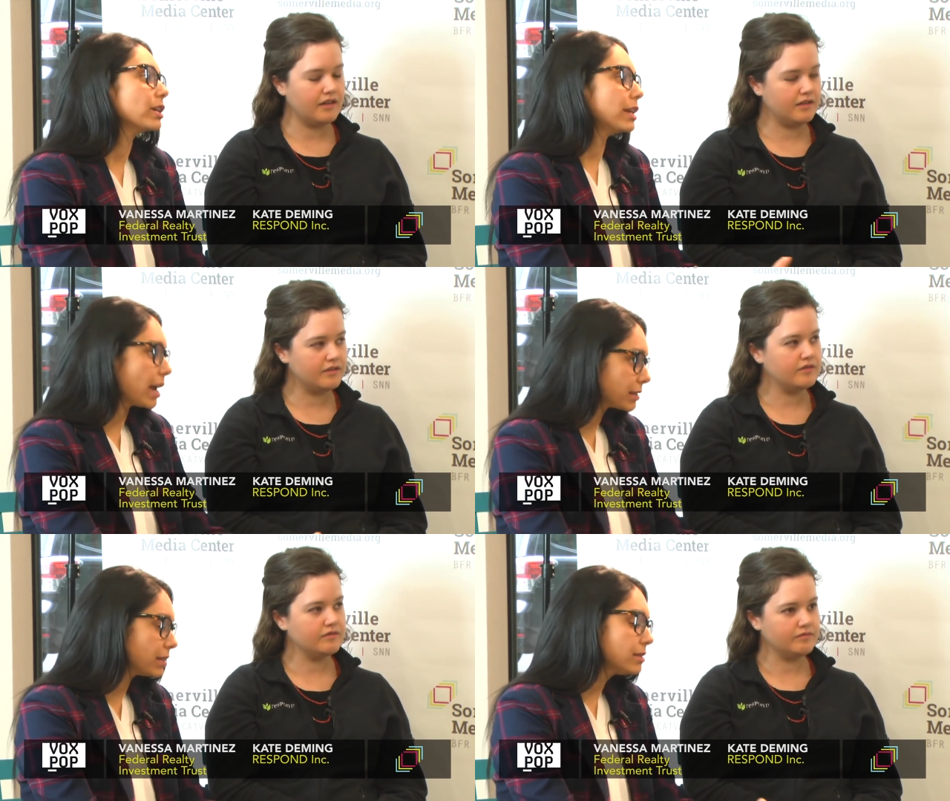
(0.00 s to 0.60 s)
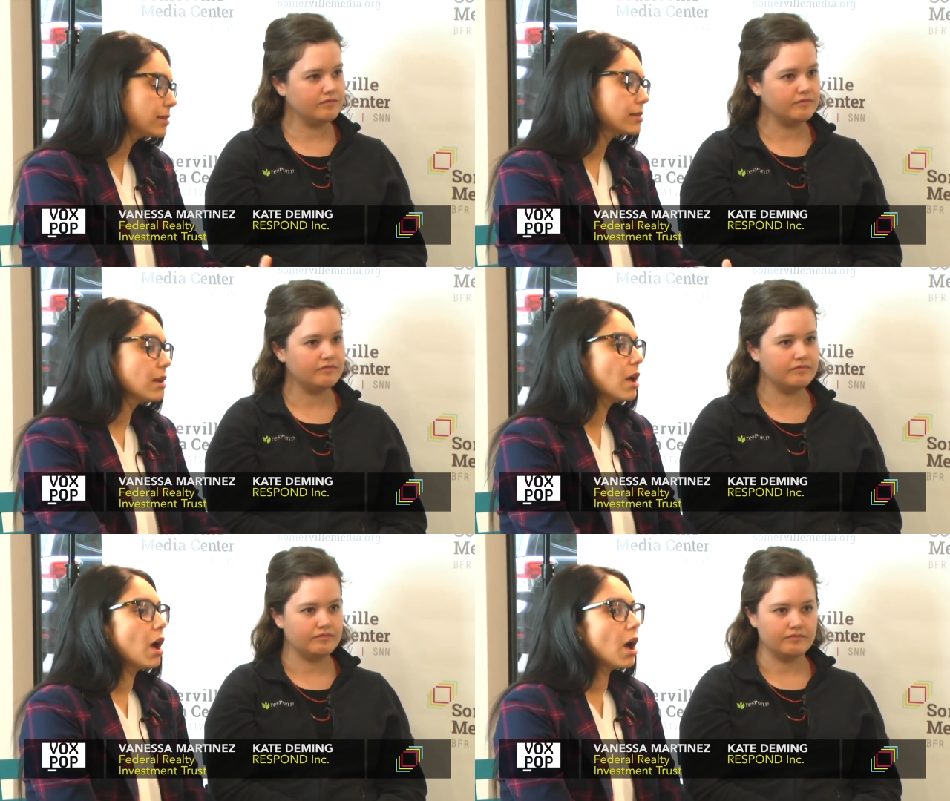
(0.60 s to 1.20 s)
Speaker 1: exactly. in essence.
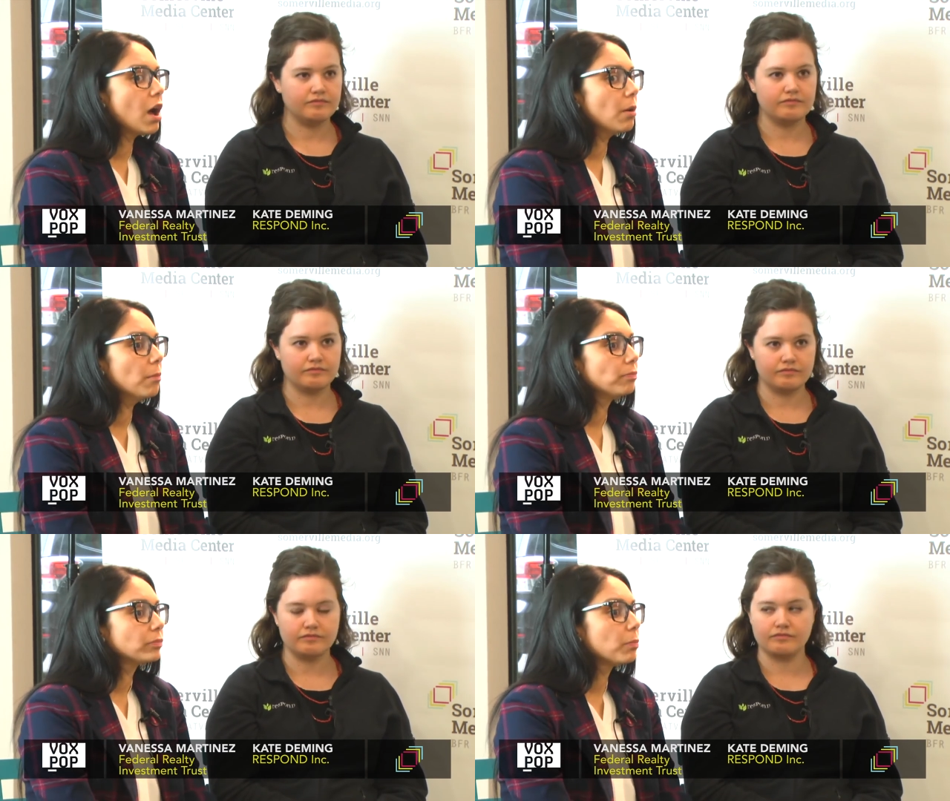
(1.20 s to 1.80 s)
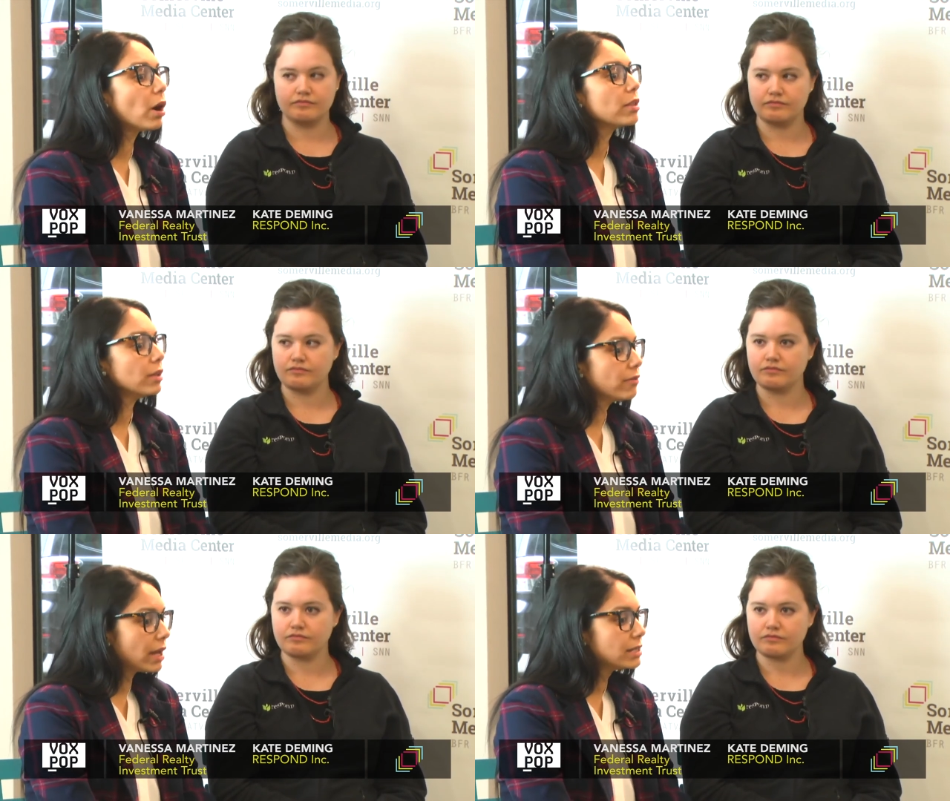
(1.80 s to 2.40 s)
Um, part of
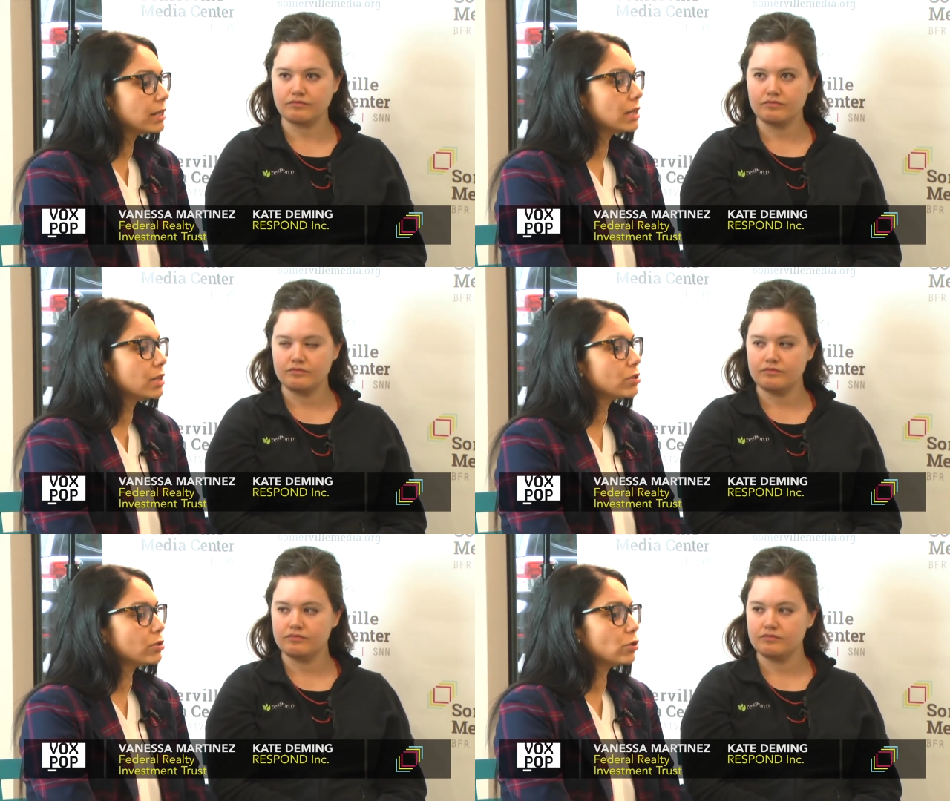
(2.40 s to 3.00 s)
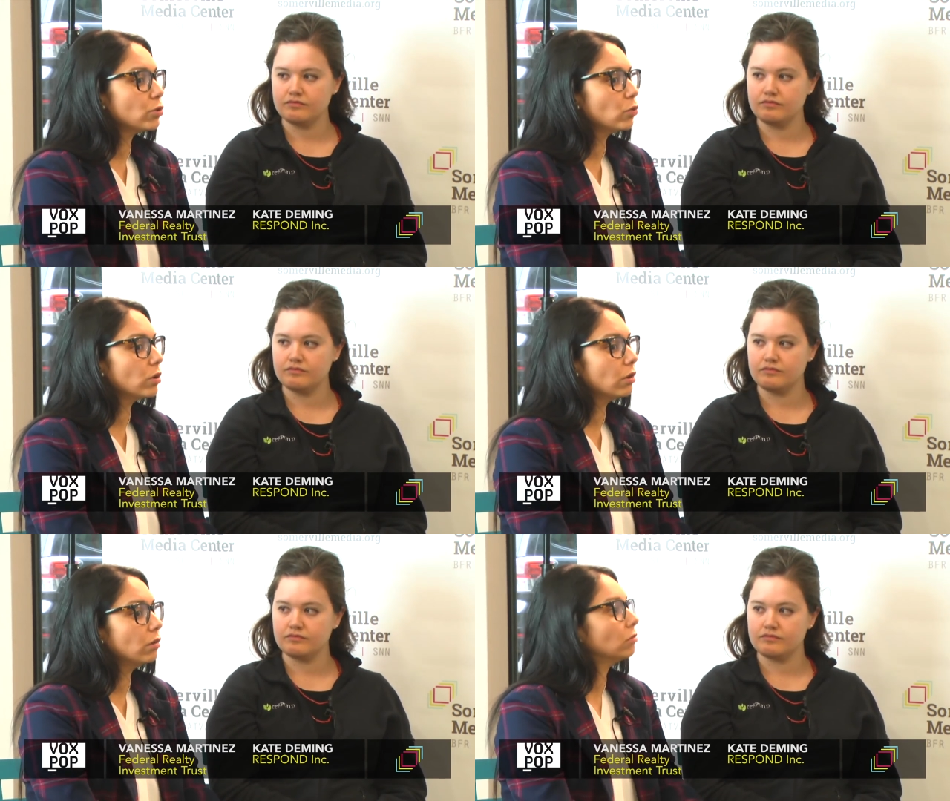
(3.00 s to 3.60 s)
the event is you
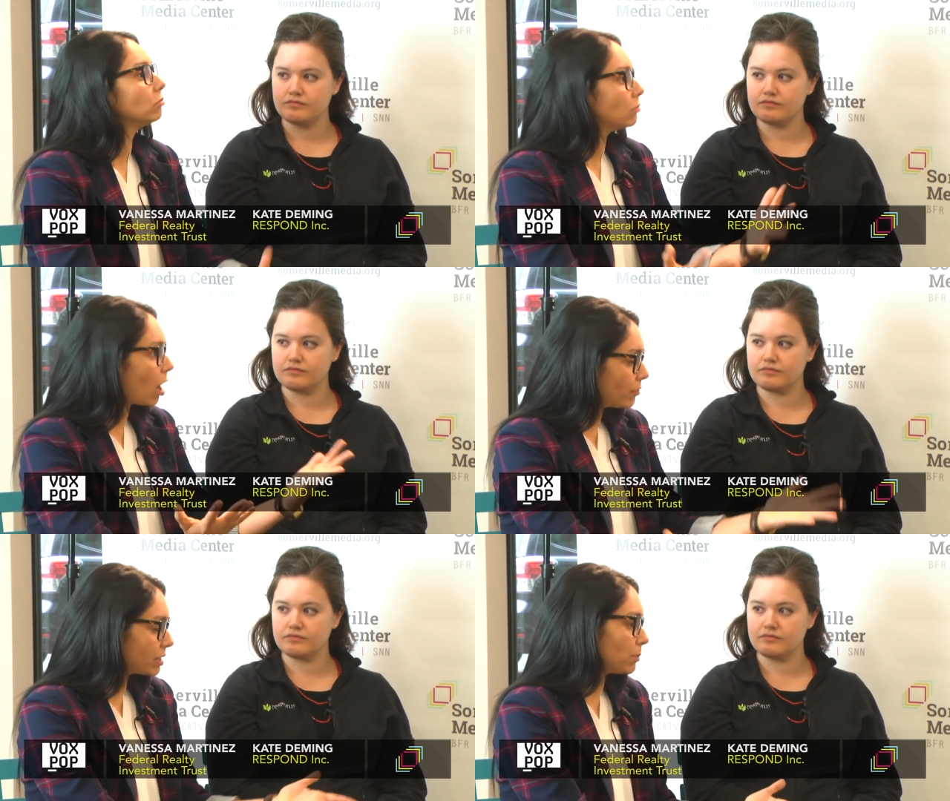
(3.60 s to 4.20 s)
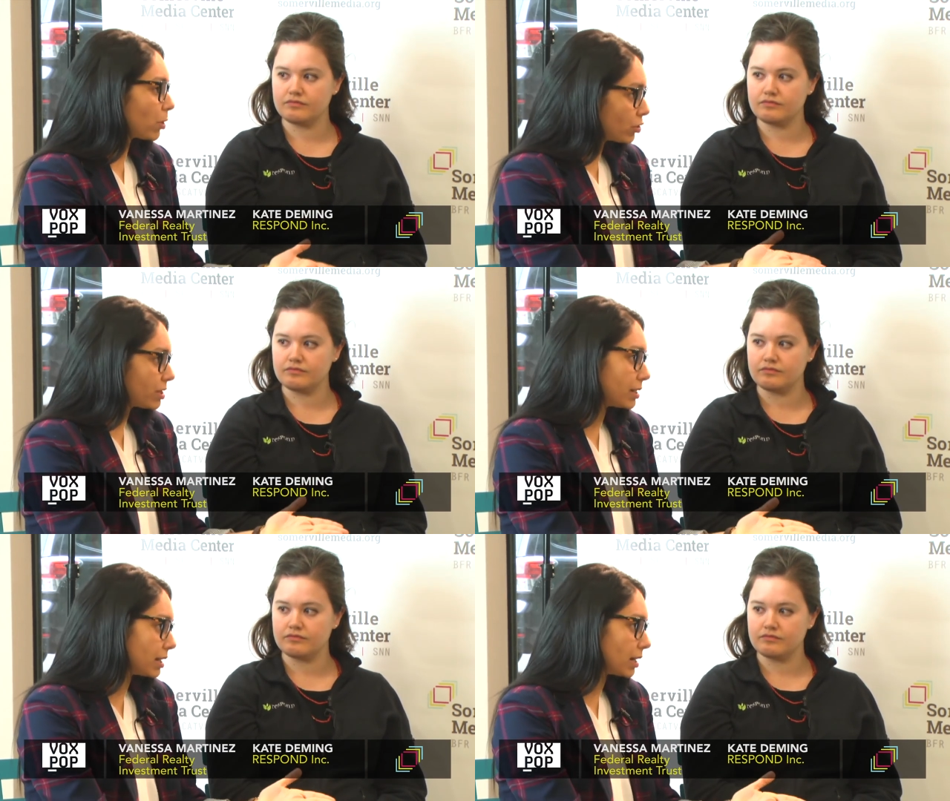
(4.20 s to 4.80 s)
will obviously
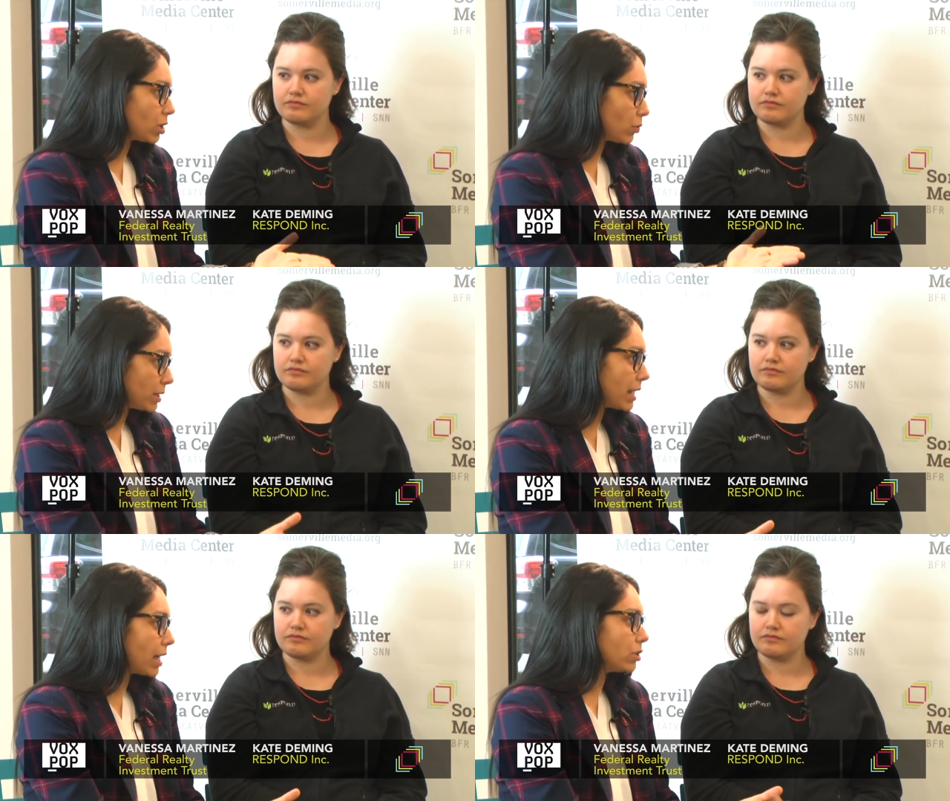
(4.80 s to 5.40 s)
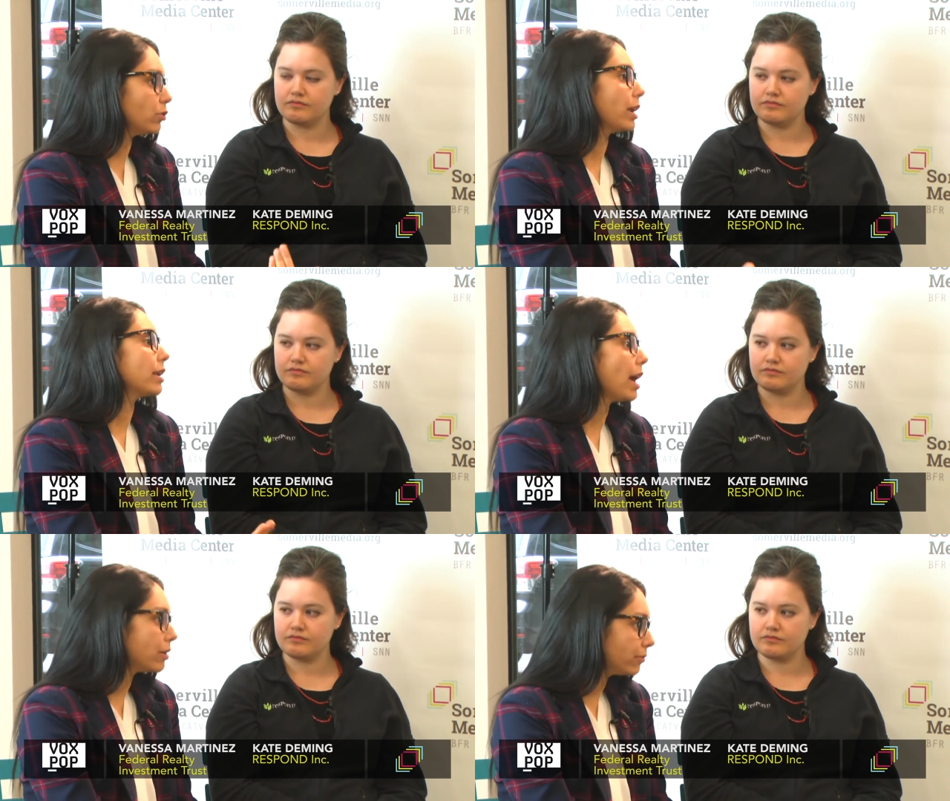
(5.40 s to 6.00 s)
purchase a ticket to attend, you'll get
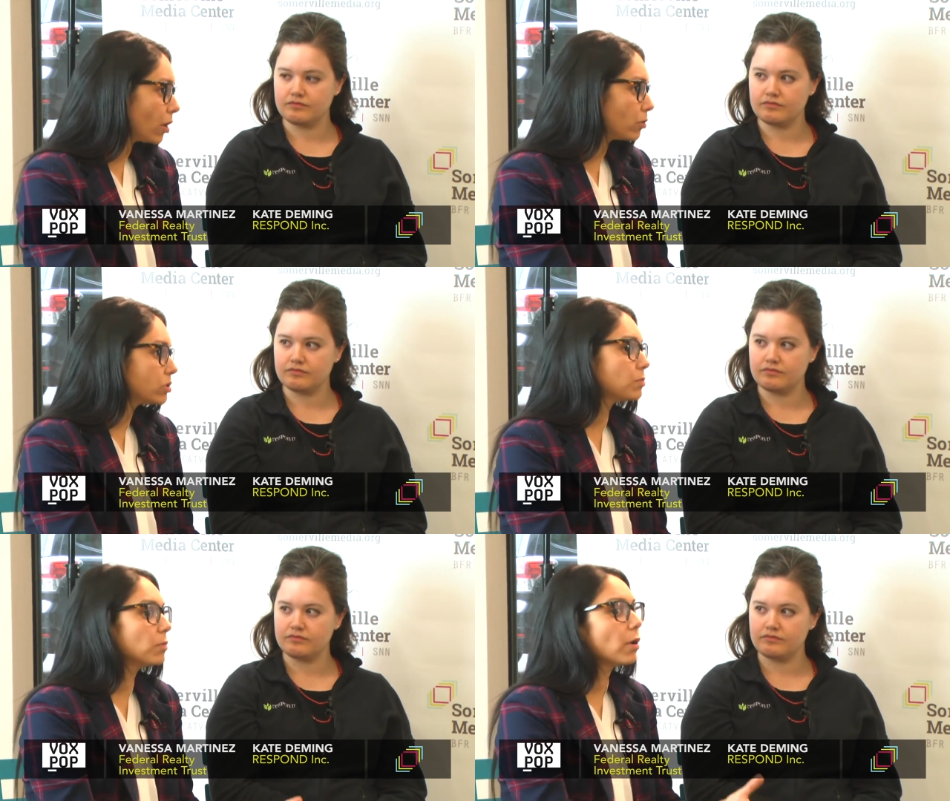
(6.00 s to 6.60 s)
headphones, but